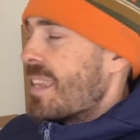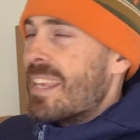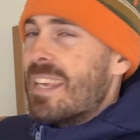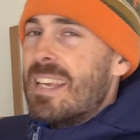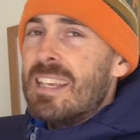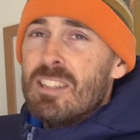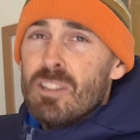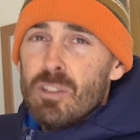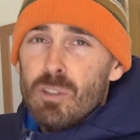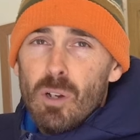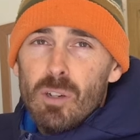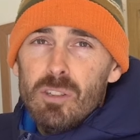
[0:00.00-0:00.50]

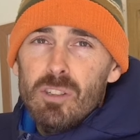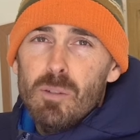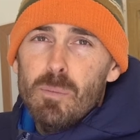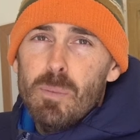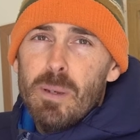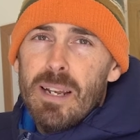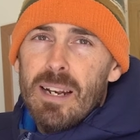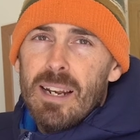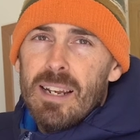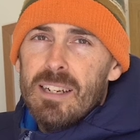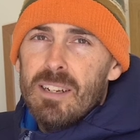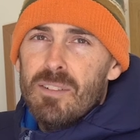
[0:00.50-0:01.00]
It's not a
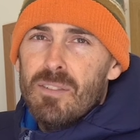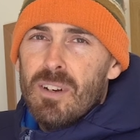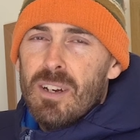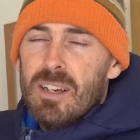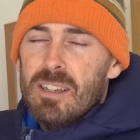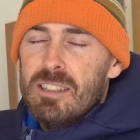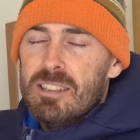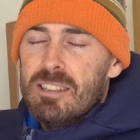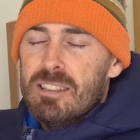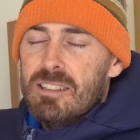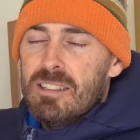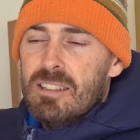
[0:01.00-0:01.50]
belay
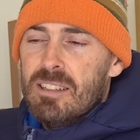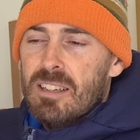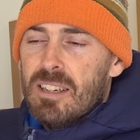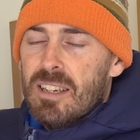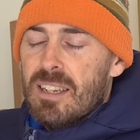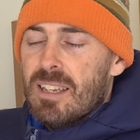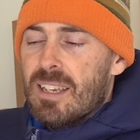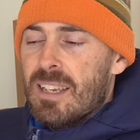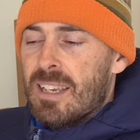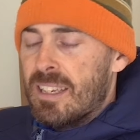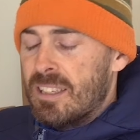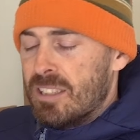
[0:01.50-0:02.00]
device.
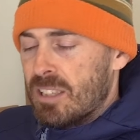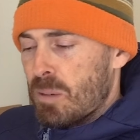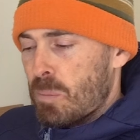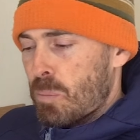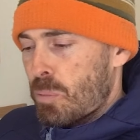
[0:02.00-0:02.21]
It is a